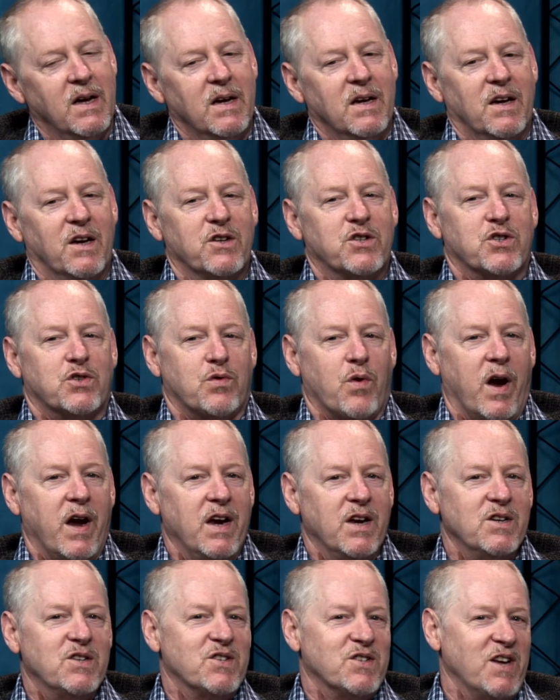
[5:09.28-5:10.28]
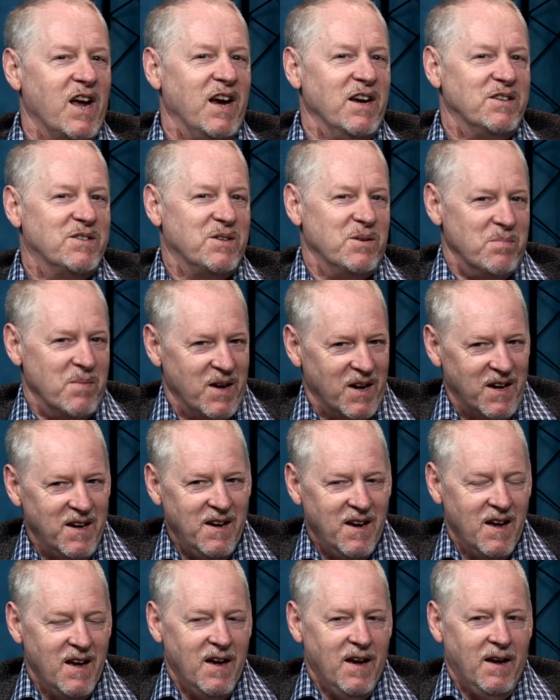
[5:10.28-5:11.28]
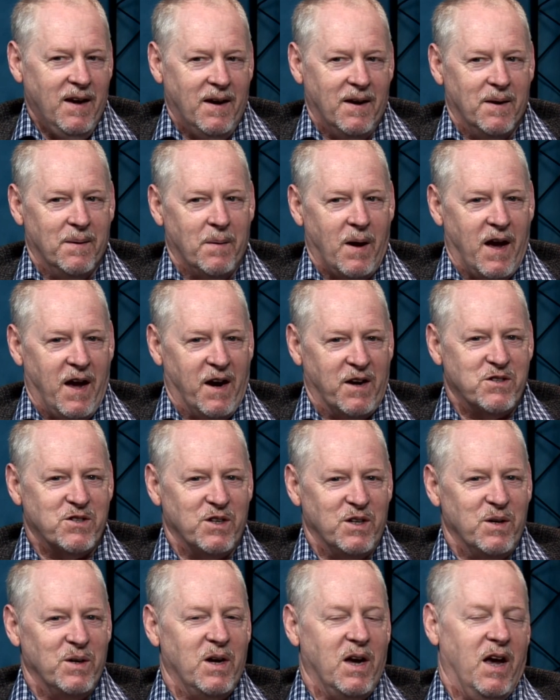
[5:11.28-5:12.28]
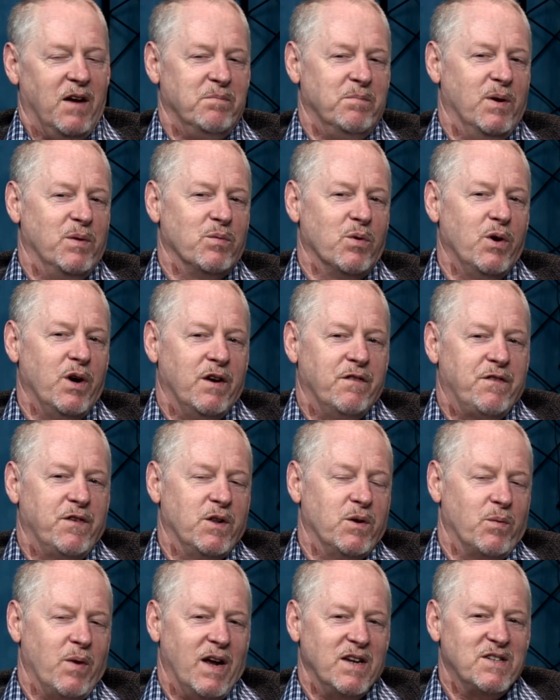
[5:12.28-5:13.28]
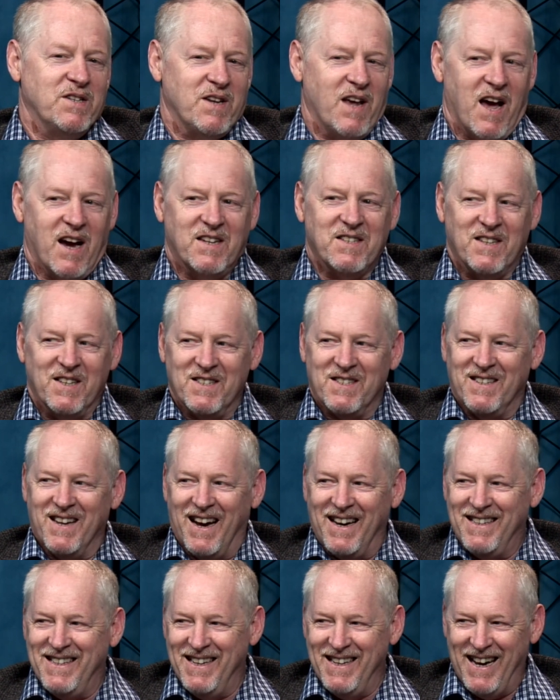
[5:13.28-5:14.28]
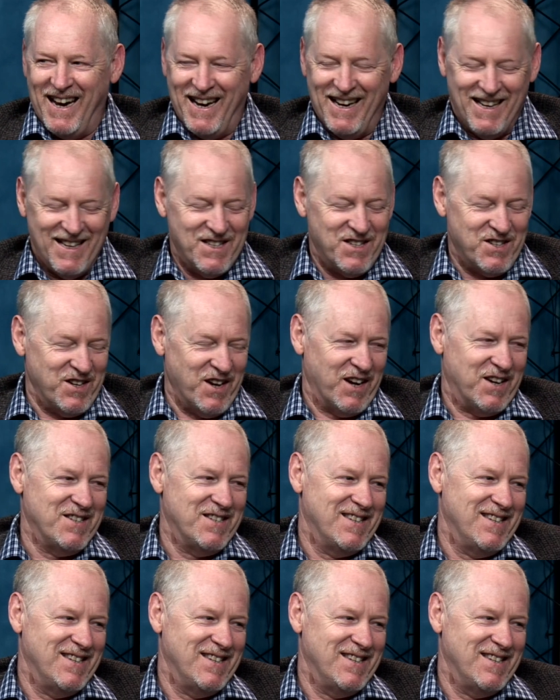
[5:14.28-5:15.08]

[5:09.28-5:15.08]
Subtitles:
a strange state to me. I've been rooting for the Red Sox since 1986.